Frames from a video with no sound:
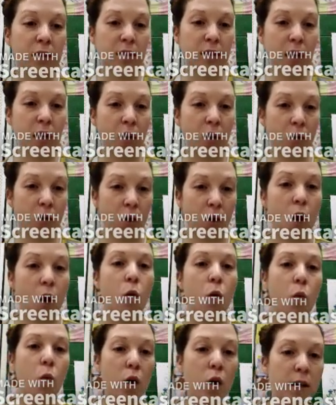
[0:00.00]
cell,
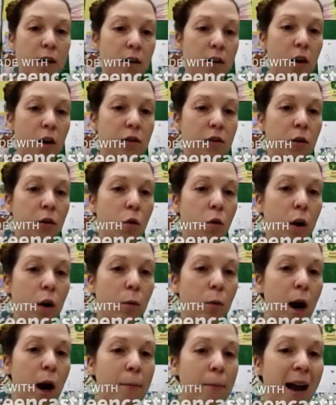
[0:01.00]
one is also
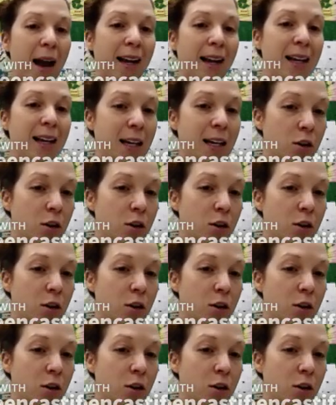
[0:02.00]
going right back